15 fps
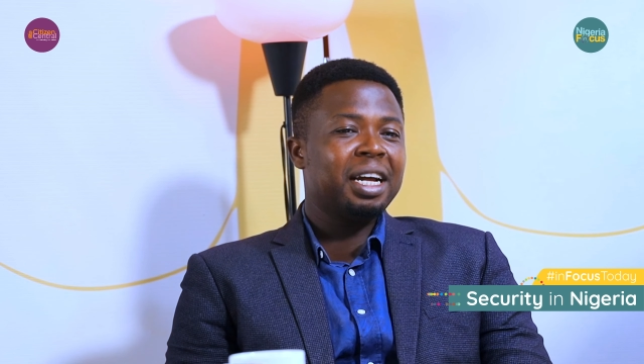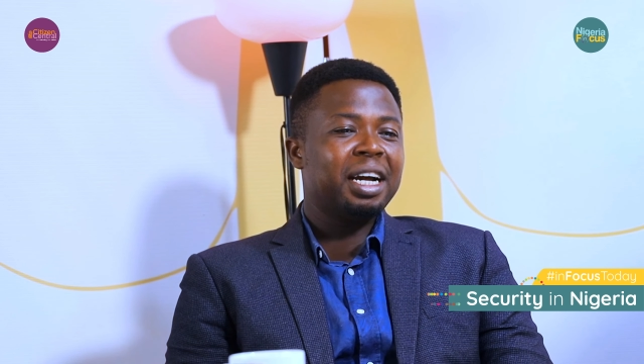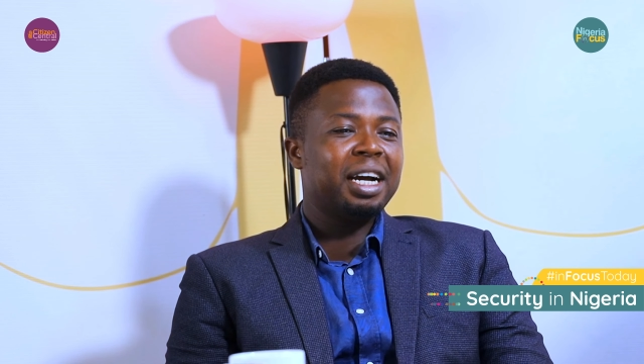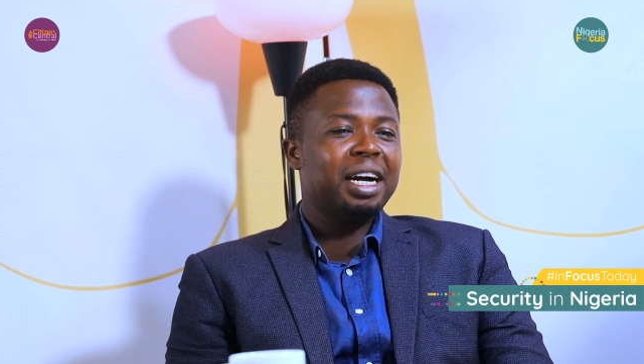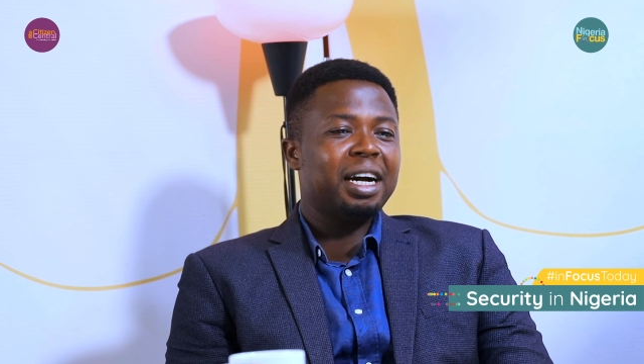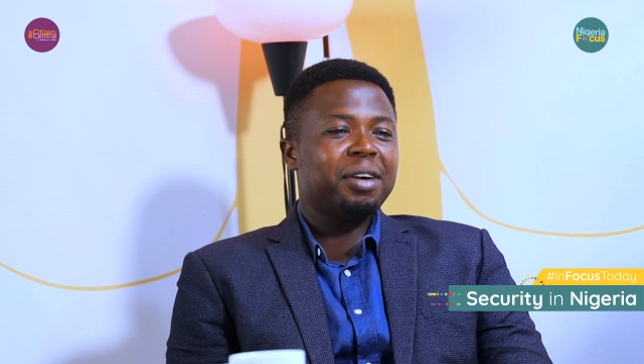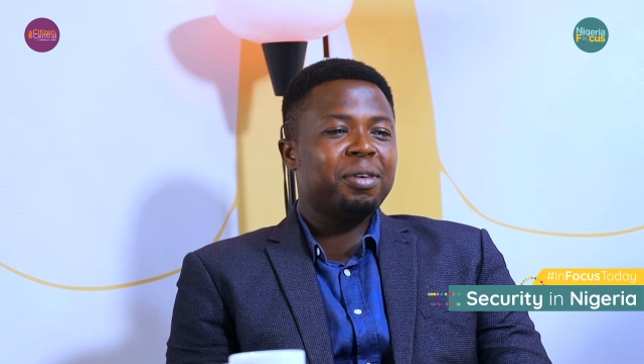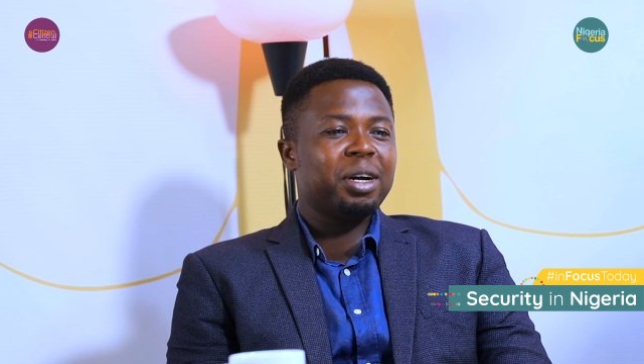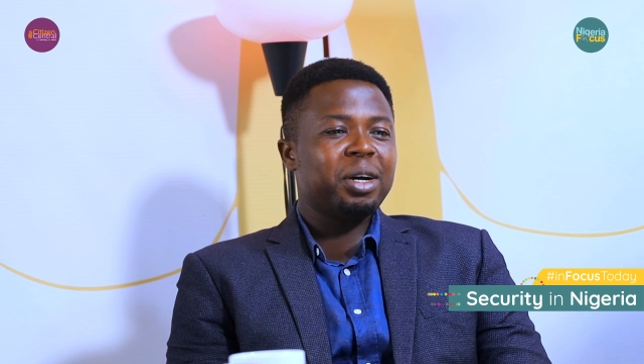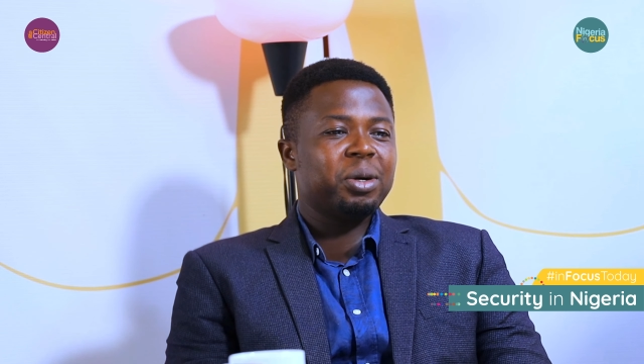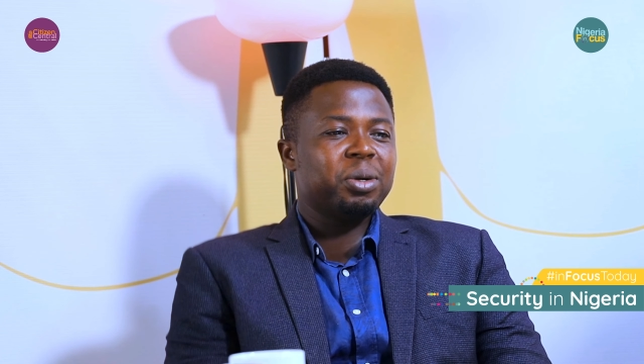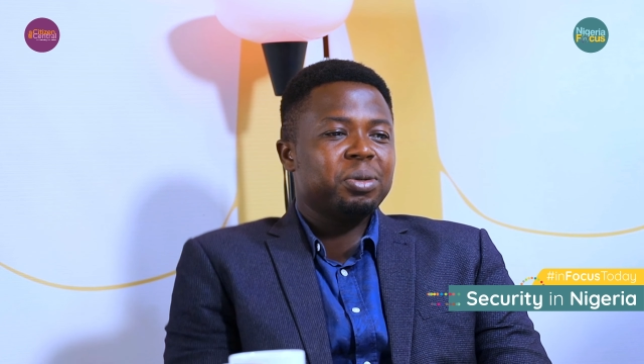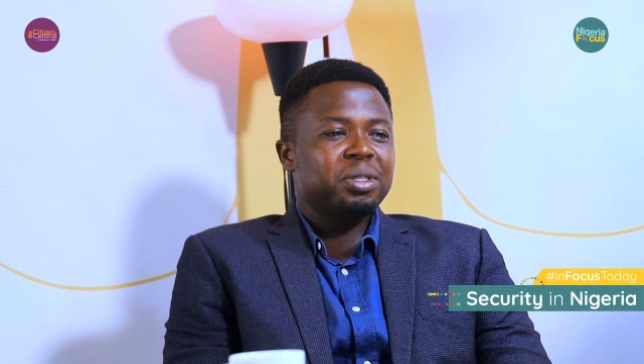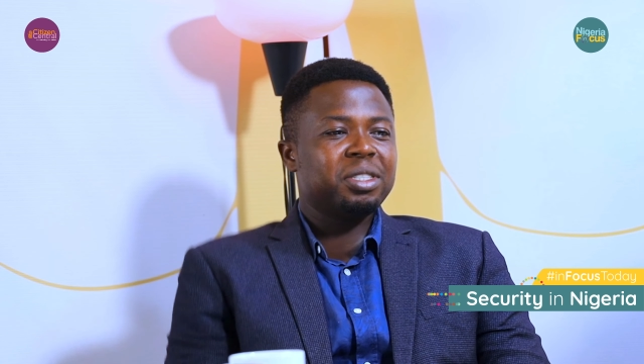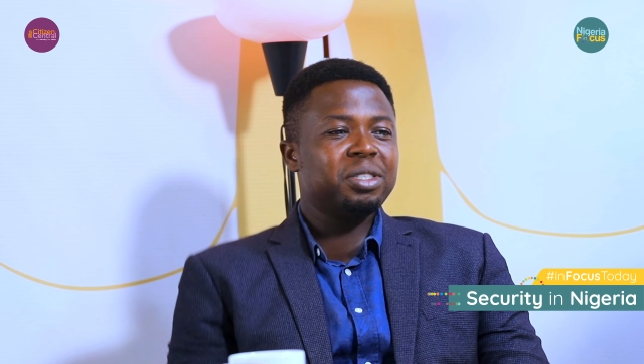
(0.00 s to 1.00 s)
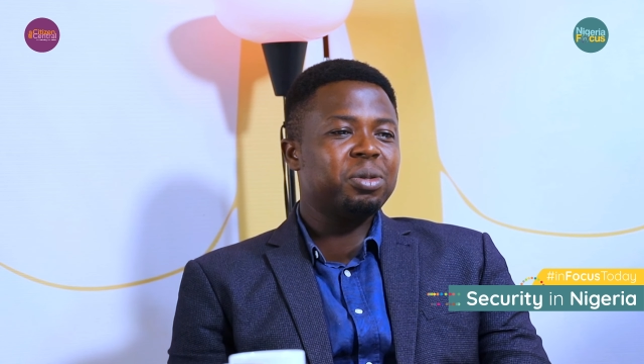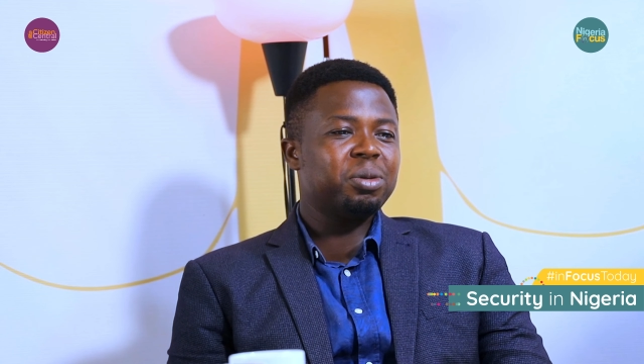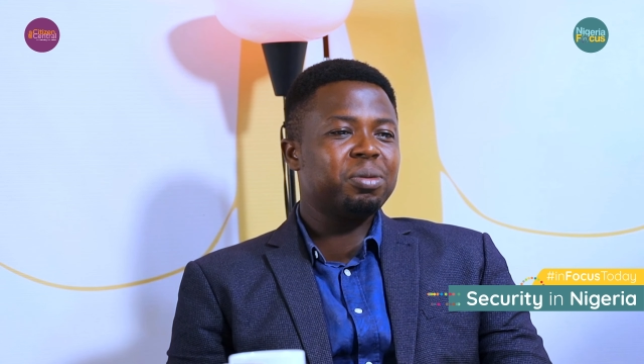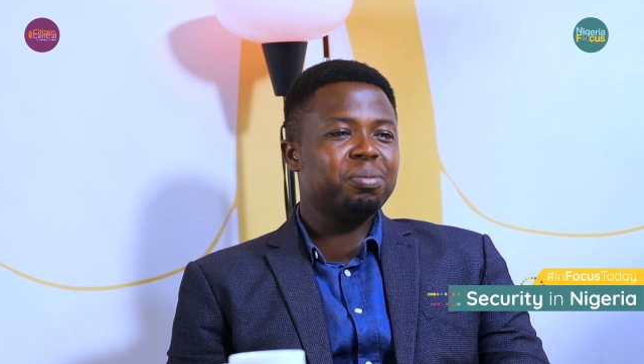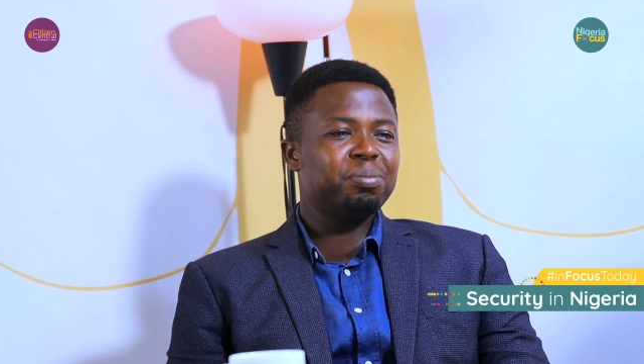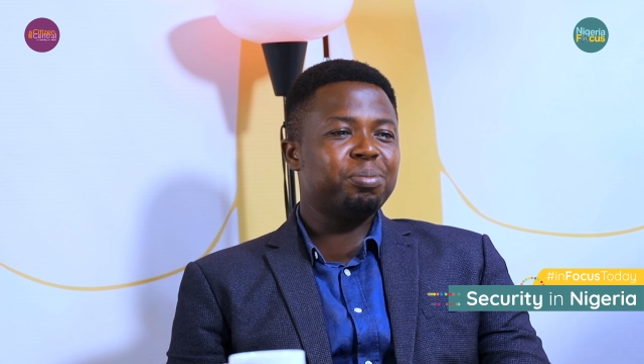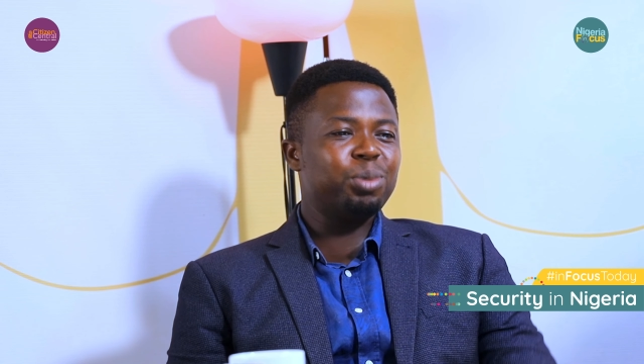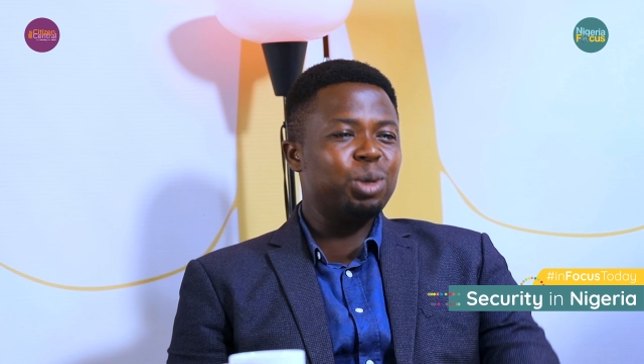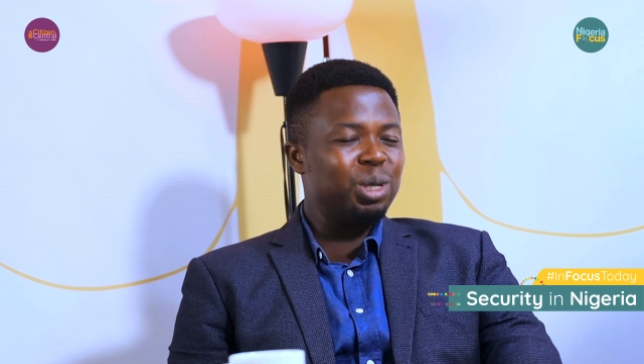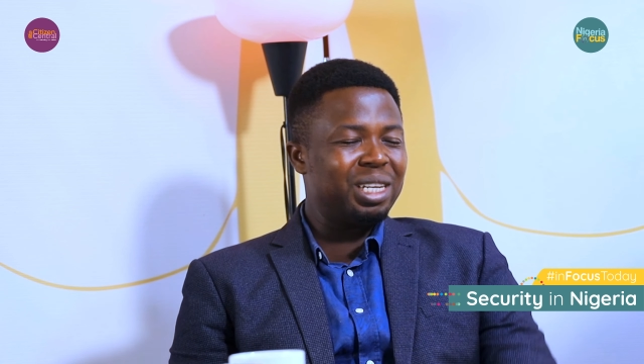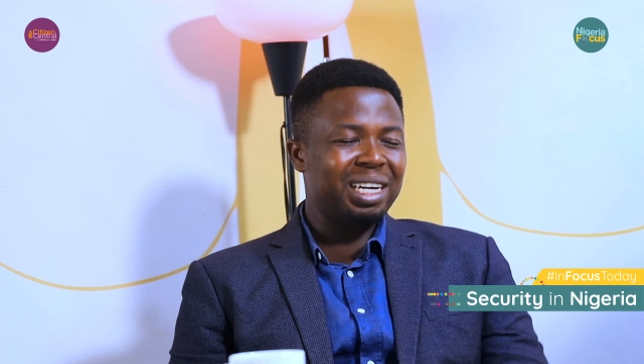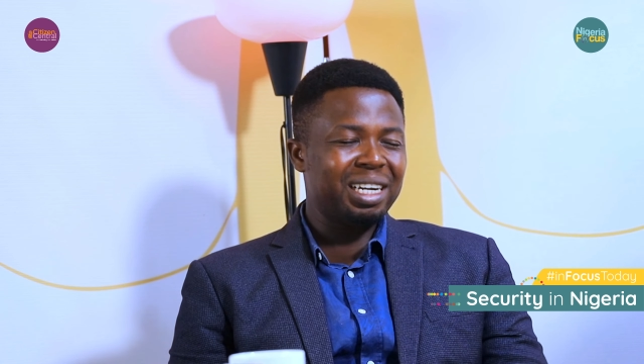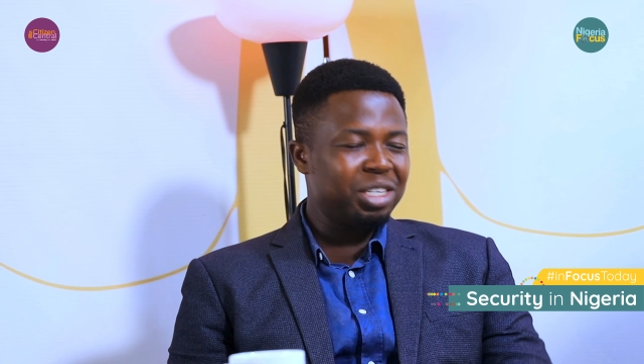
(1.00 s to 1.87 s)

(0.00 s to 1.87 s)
around border